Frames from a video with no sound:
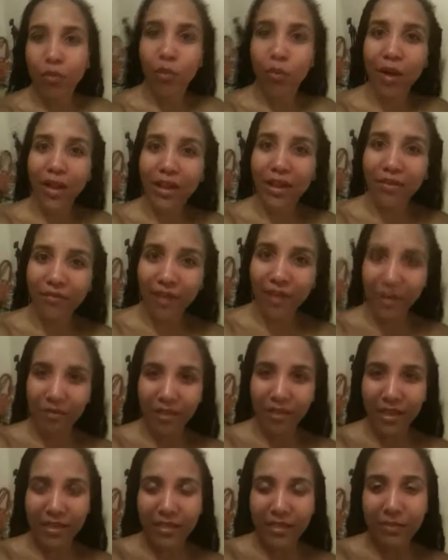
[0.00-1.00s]
why I
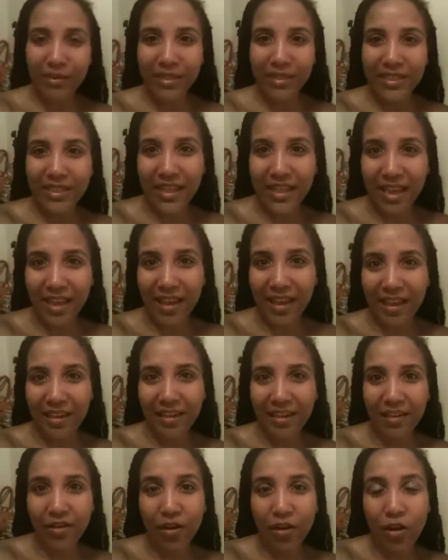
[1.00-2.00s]
found that to be sad
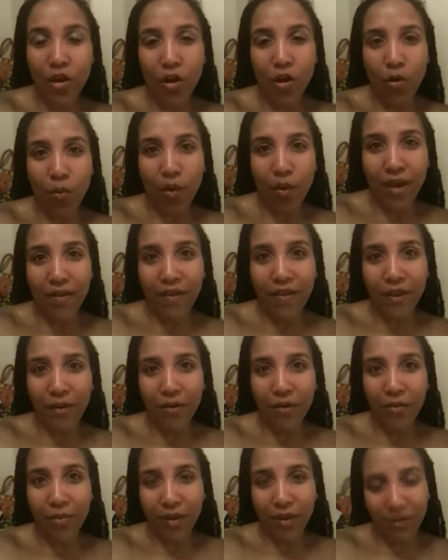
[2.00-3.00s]
and why that
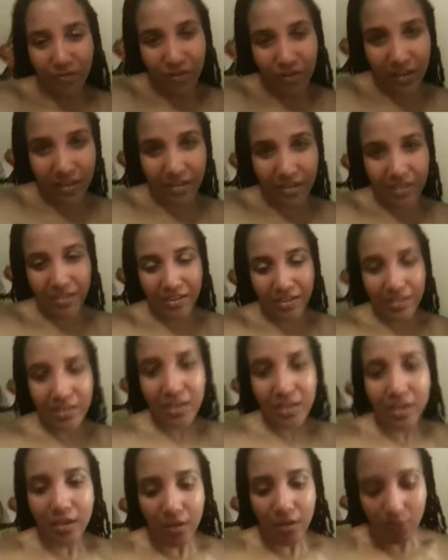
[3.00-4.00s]
hurt my feelings
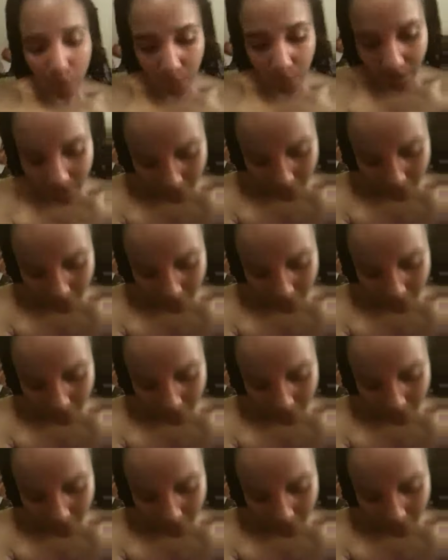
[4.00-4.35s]
and why